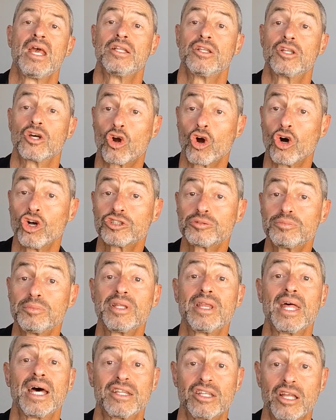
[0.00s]
The
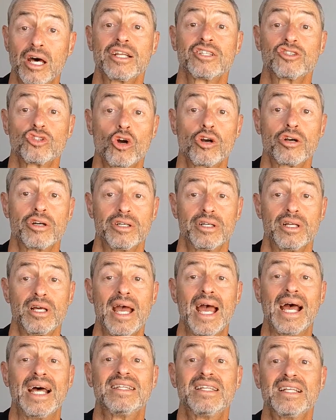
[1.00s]
goldsmith had done as ordered
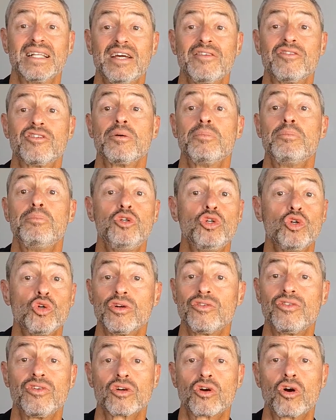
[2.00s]
and delivered a
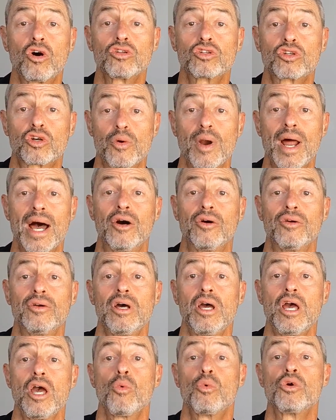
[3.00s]
beautiful gold
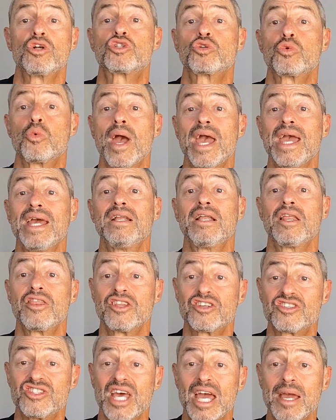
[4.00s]
crown which weighed
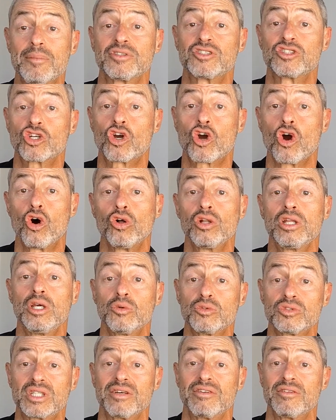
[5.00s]
the same as the gold he
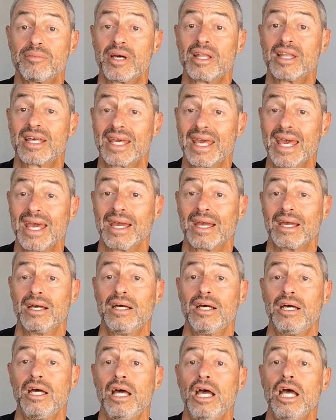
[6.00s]
was given by the king.
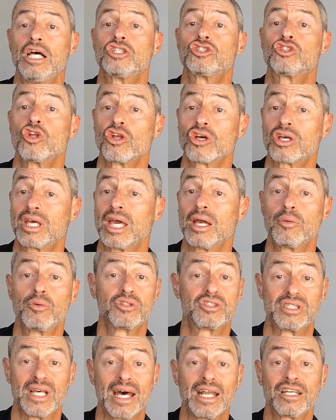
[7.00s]
So the king
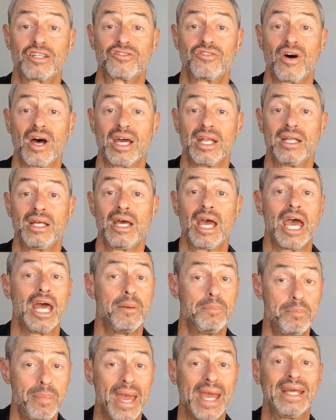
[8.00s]
was satisfied
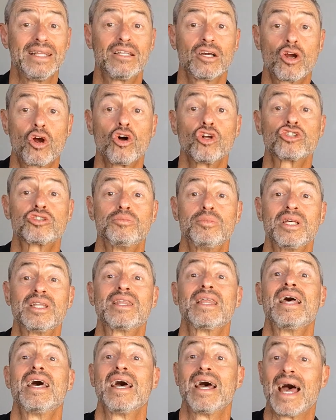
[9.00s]
and paid the
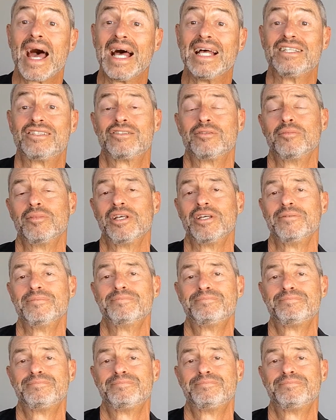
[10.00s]
goldsmith handsomely.